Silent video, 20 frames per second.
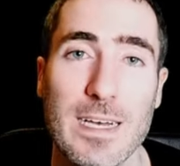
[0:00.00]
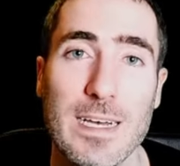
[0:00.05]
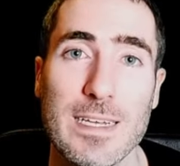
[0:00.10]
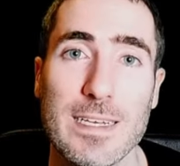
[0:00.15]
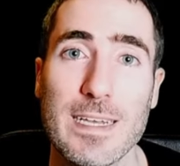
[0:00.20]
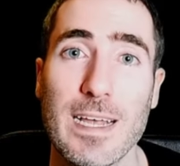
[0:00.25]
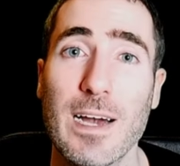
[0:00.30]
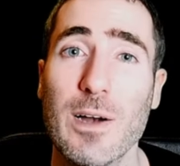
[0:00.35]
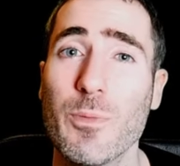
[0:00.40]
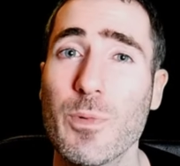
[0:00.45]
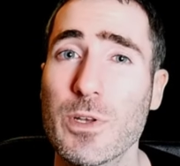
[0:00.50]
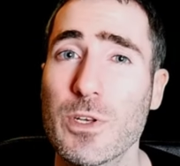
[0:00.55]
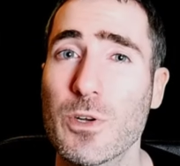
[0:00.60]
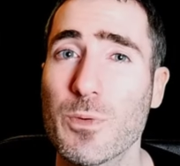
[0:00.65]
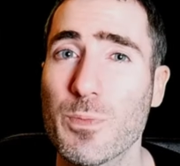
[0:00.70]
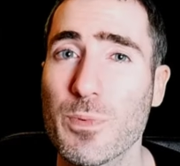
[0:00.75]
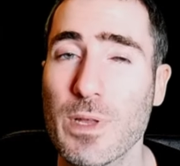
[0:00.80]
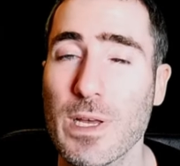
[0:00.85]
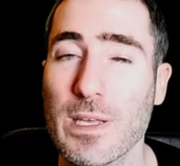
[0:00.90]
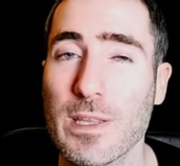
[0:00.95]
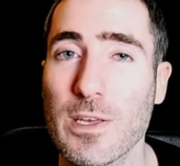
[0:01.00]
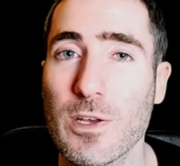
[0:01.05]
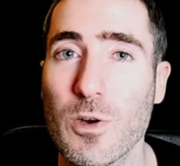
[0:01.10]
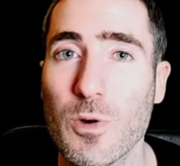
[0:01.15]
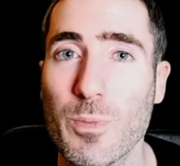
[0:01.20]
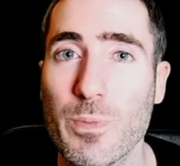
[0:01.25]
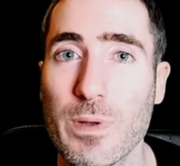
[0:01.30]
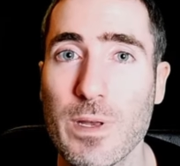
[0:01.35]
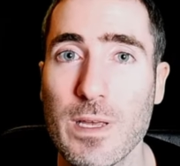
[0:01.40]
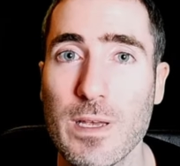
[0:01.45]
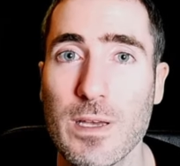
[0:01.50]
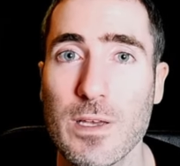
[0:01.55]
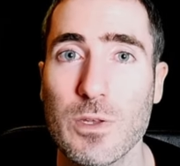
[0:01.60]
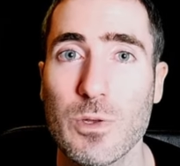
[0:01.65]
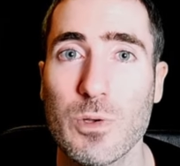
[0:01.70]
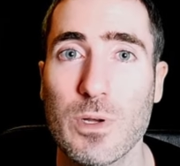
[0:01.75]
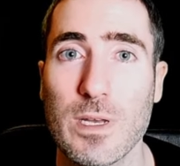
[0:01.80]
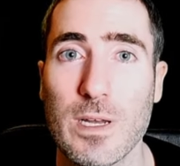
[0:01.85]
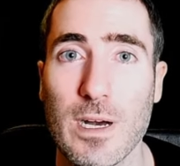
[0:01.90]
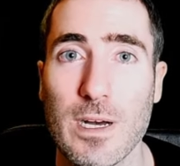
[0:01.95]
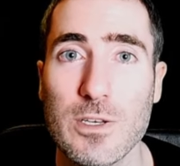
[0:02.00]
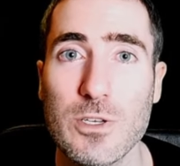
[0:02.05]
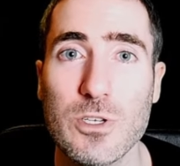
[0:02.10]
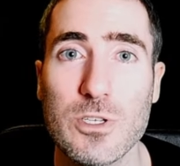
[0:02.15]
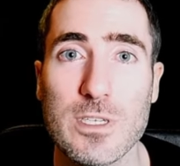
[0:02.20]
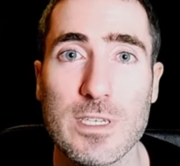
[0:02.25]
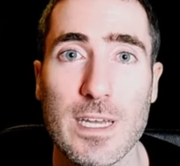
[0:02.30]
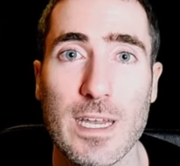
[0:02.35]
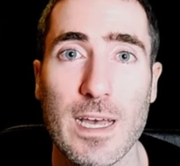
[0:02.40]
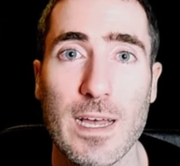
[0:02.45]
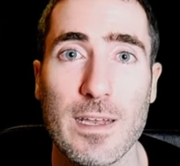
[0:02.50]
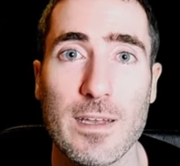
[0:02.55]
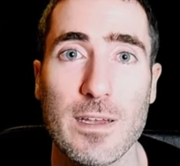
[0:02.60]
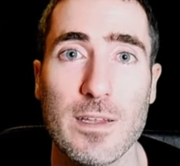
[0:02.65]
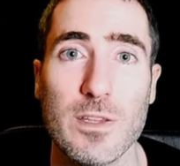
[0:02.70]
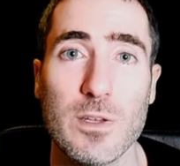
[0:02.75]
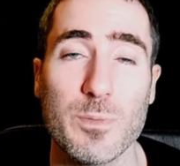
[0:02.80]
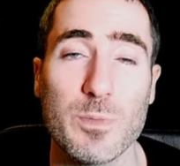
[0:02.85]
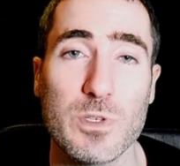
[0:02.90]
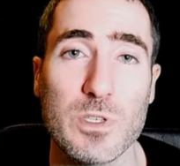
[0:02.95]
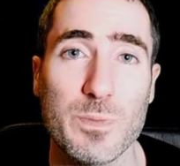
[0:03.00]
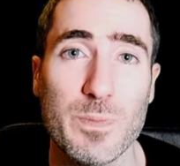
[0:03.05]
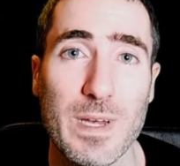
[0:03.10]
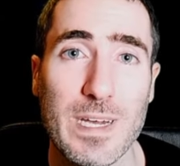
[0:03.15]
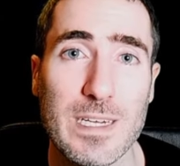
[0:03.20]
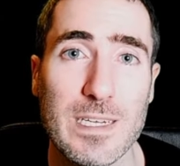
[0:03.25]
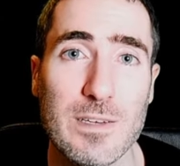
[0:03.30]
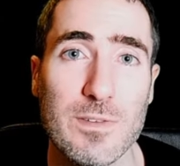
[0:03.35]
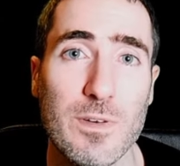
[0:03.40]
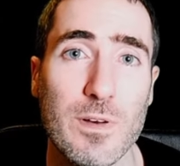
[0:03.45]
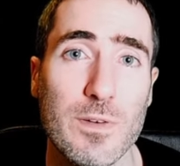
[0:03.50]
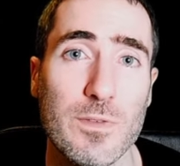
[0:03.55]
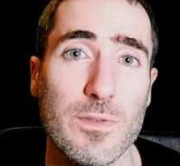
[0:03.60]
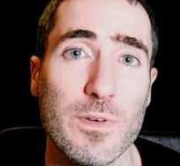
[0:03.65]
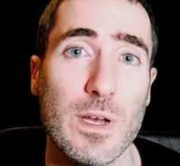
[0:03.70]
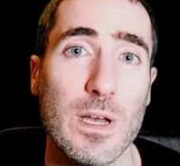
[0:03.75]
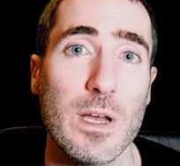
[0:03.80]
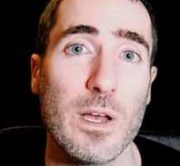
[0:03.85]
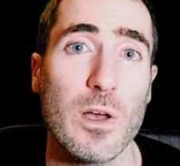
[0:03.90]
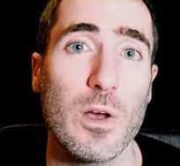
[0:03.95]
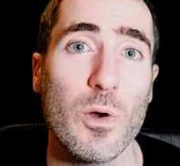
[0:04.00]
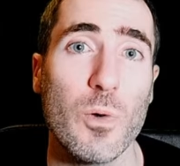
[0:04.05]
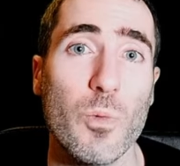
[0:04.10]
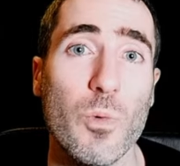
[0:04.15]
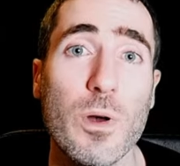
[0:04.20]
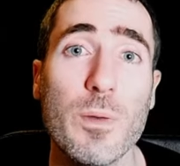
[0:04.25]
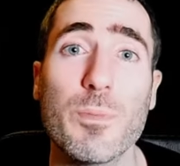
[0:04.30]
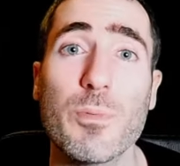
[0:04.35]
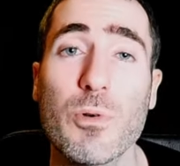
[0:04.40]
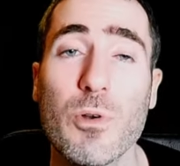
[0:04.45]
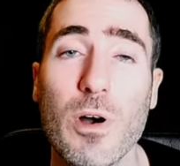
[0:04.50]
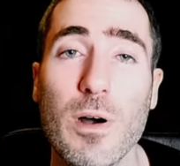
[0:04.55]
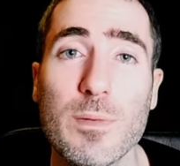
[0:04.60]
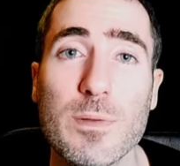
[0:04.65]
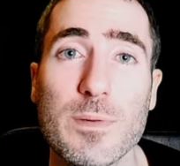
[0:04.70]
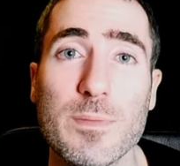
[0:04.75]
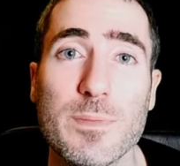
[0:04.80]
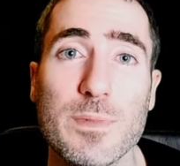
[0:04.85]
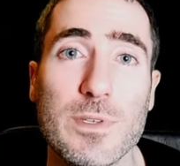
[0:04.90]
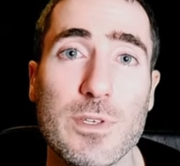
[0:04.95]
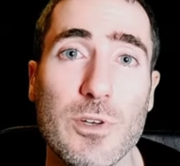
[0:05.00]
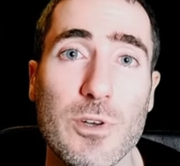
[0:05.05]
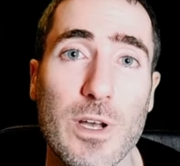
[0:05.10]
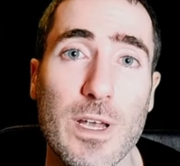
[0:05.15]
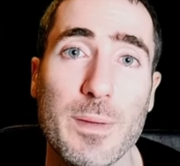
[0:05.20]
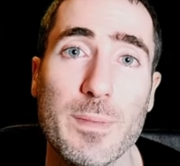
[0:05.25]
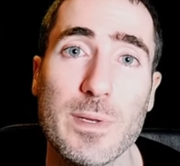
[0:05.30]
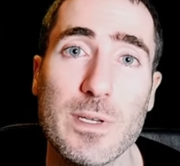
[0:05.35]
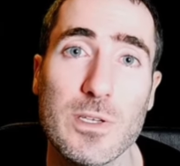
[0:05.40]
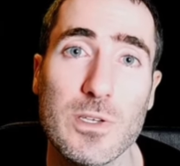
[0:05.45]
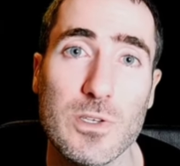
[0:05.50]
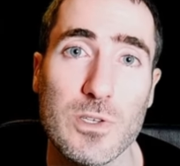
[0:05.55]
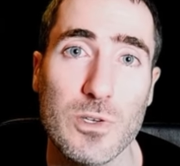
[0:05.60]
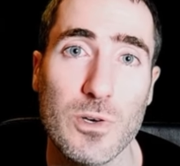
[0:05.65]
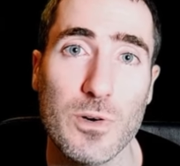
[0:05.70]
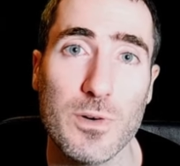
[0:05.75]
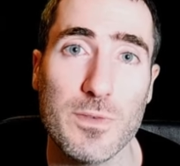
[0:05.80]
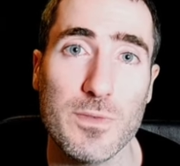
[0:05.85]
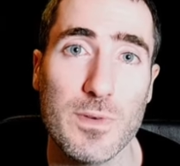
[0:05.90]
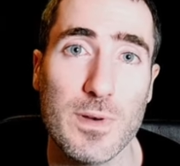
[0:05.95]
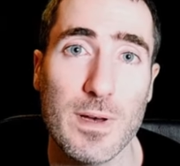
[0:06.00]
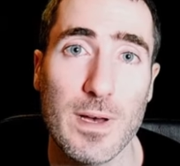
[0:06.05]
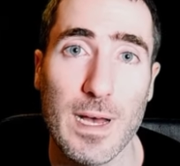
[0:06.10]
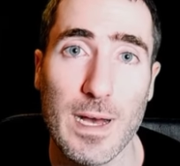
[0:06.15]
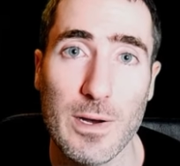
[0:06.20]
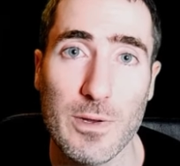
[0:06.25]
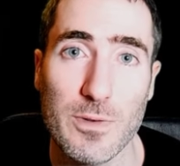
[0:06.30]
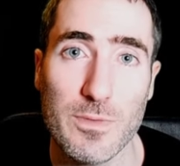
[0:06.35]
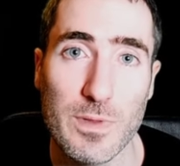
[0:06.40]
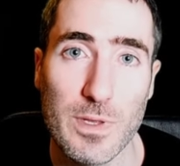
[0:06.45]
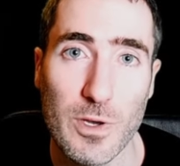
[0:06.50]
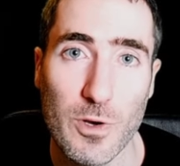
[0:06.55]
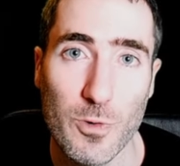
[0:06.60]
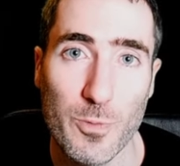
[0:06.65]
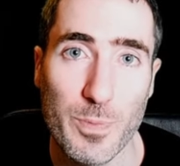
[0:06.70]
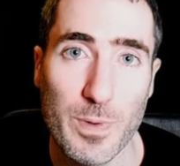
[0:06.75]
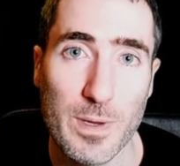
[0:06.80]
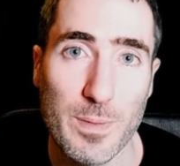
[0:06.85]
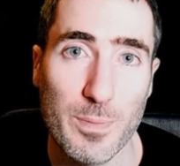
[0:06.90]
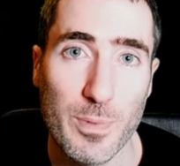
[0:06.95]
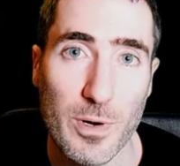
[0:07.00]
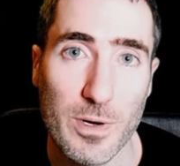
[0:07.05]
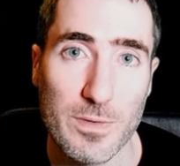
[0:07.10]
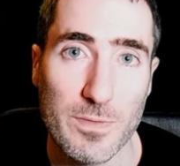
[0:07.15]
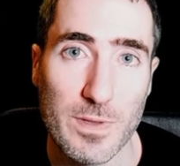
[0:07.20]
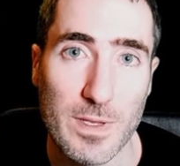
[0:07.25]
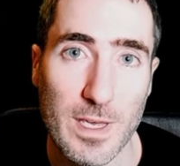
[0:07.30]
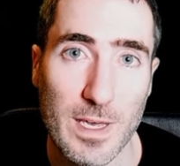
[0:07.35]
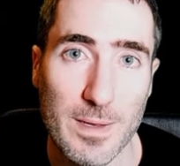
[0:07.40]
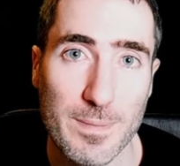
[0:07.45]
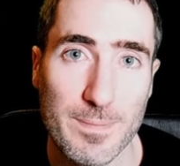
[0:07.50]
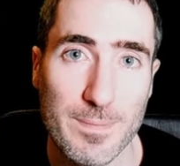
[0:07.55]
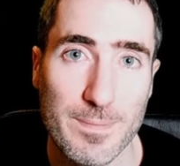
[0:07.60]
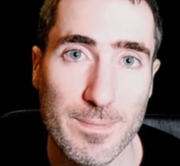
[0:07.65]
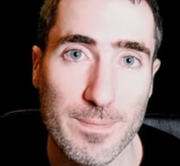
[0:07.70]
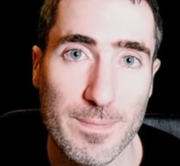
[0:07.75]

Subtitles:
Now when you're playing the opening, you can understand the perspective of what problems you're aiming to solve out of the opening part of the game.